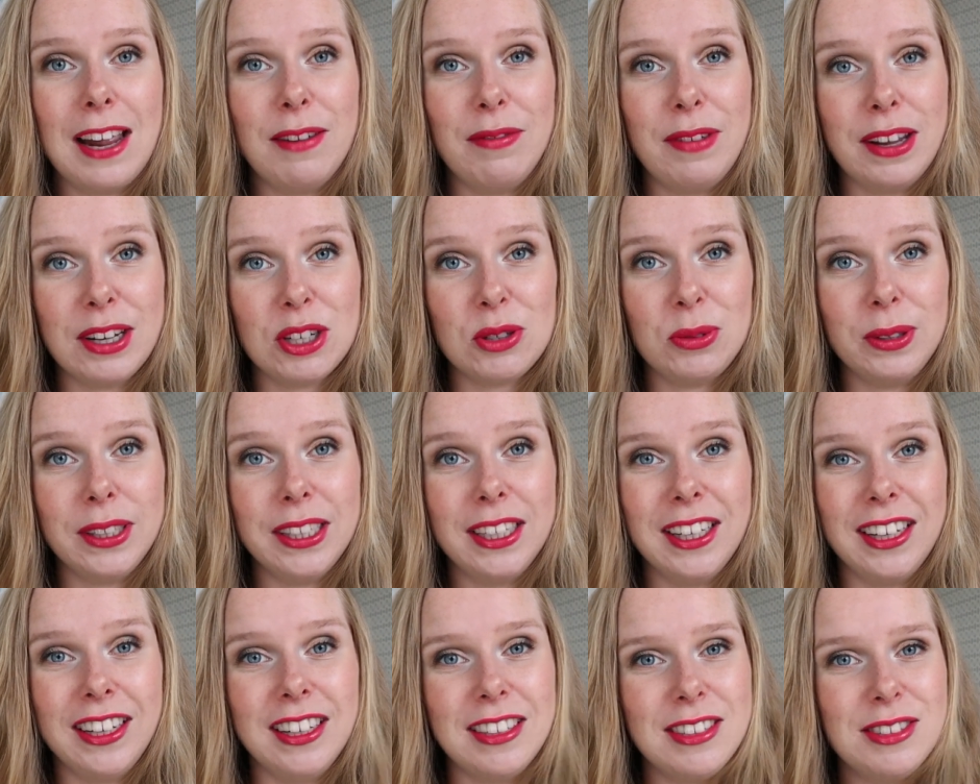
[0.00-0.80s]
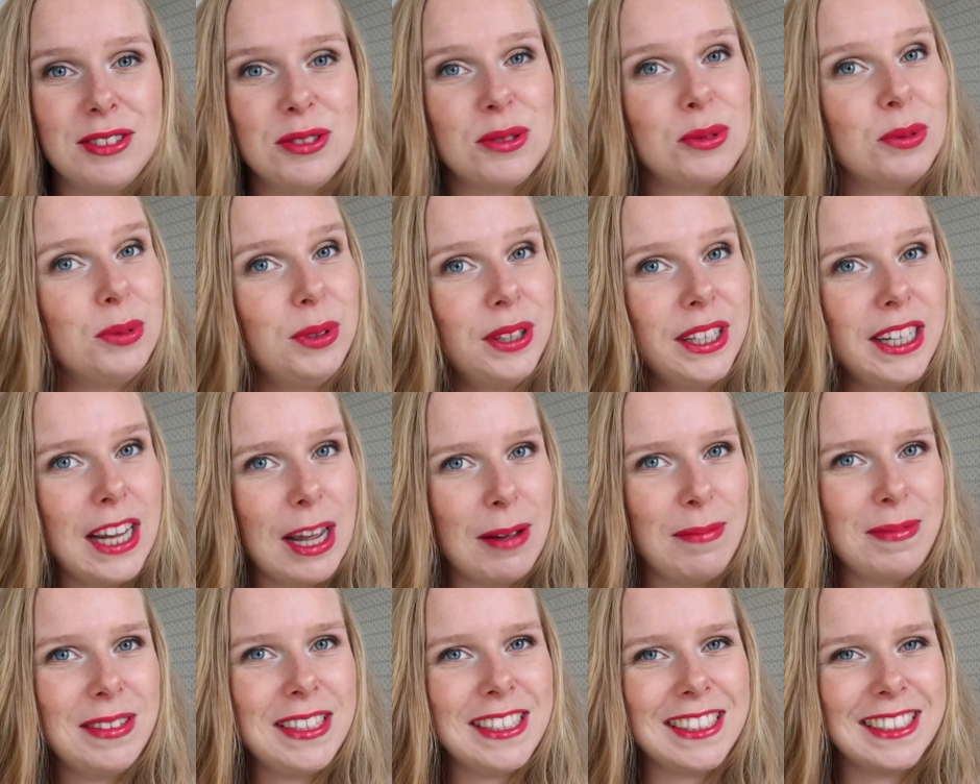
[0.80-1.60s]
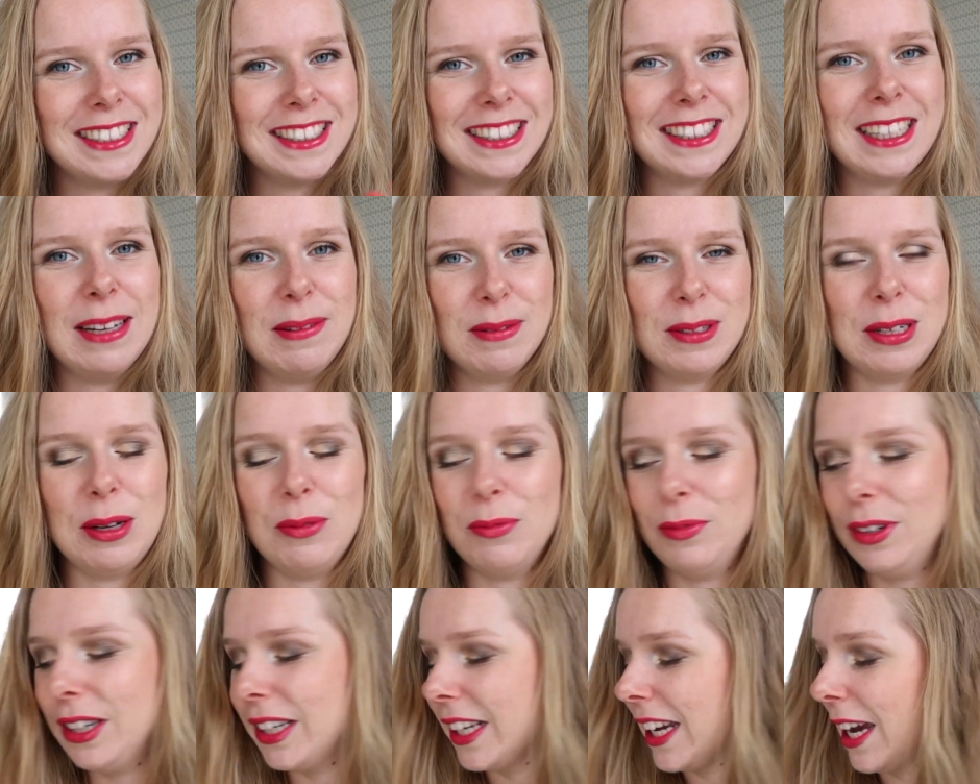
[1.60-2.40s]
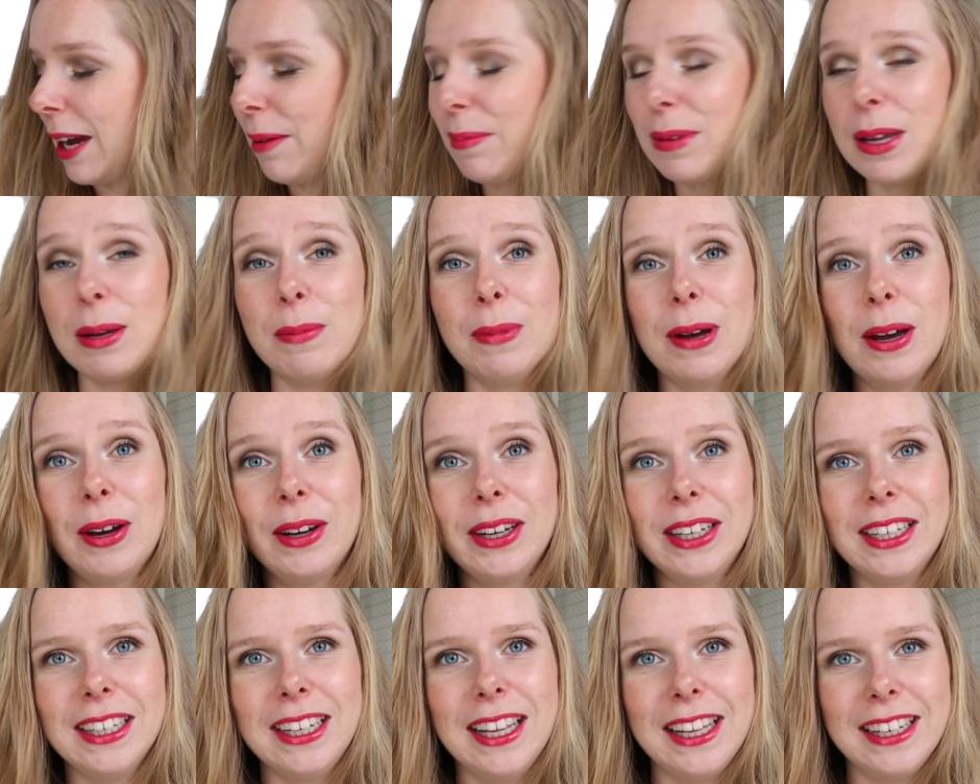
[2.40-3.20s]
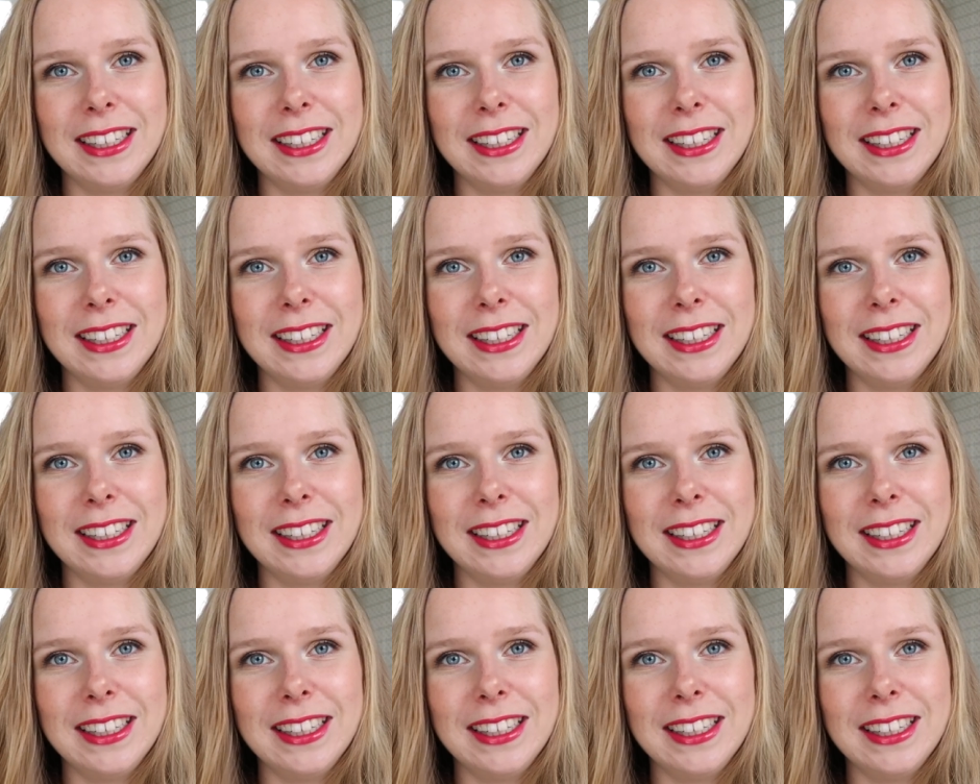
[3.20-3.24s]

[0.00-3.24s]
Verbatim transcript: I've actually got three empties this time and I'm really happy about it